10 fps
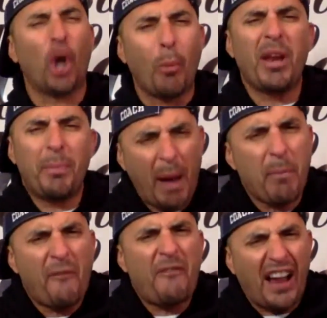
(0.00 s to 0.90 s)
And so many
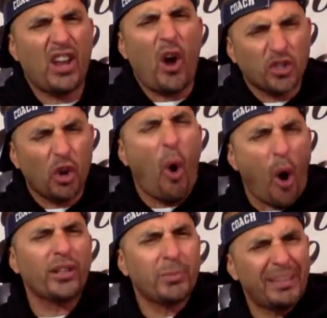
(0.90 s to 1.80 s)
people find it
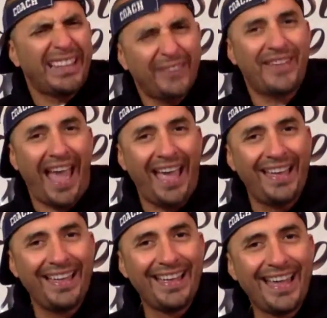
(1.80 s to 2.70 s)
so hard to believe that.